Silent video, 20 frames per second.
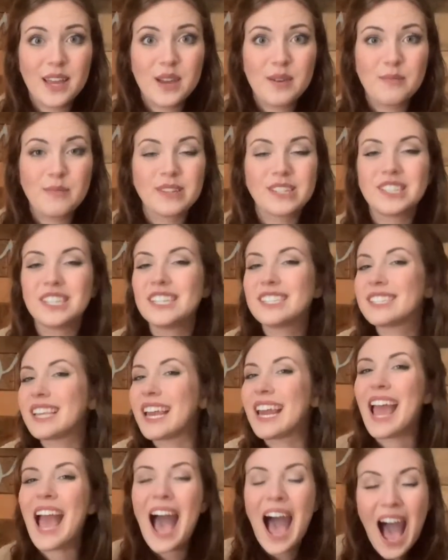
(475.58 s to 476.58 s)
but she
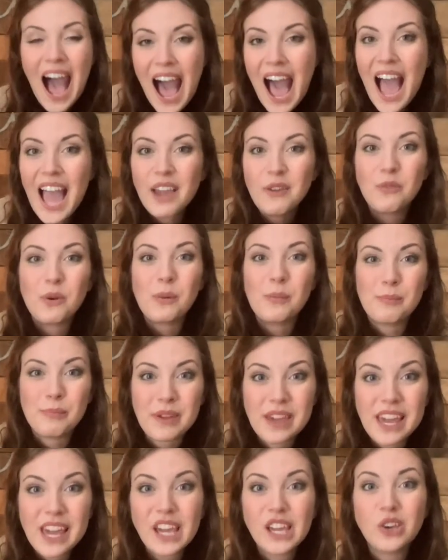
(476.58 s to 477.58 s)
said, "I will
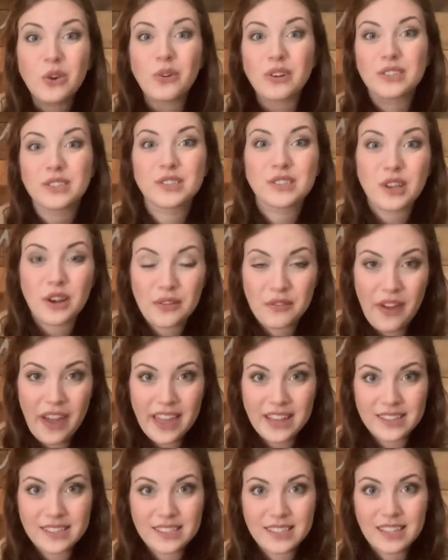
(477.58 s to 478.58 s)
be your
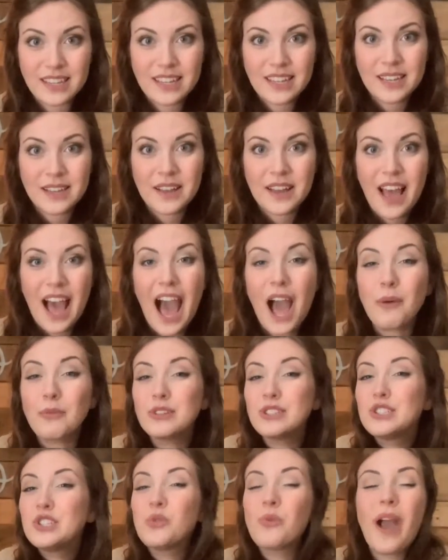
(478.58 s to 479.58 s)
servant. I
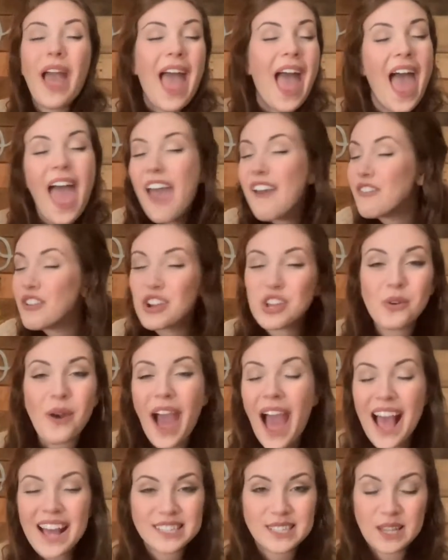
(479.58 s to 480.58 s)
will do whatever you
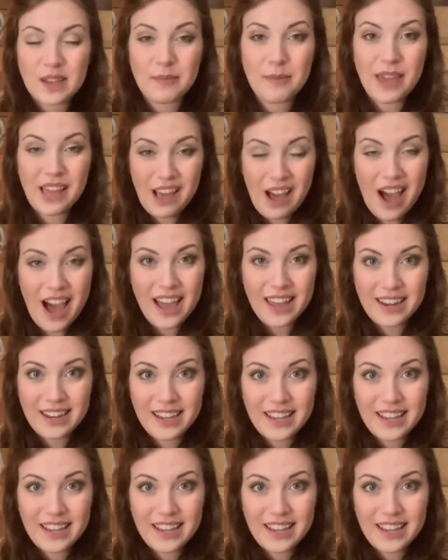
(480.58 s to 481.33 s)
ask of me, God."